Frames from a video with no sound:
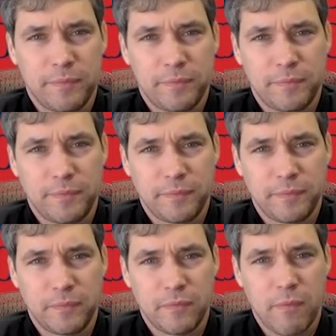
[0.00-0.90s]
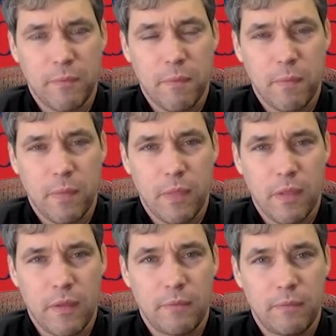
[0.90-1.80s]

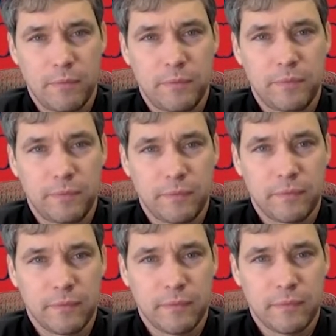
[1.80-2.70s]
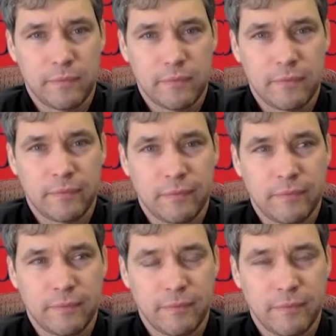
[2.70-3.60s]

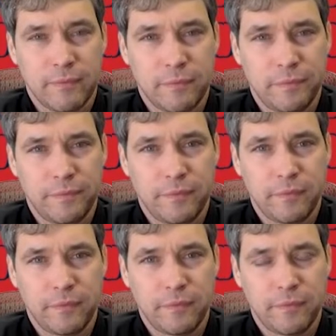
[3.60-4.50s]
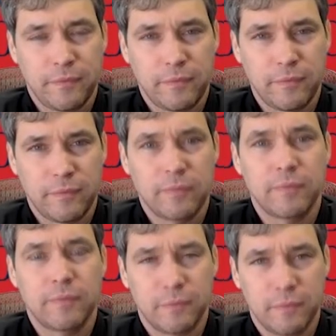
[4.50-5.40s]

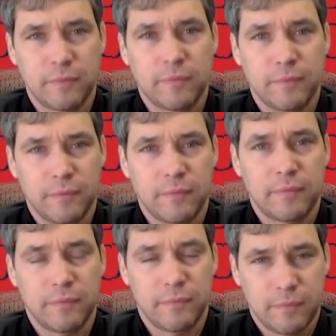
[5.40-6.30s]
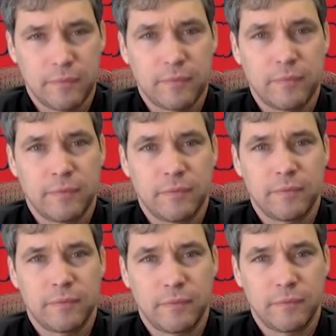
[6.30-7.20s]

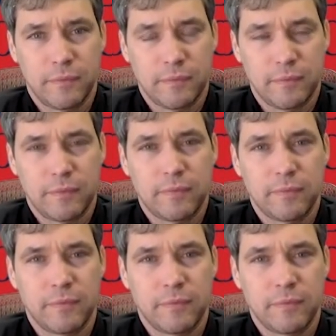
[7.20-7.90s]
(silent)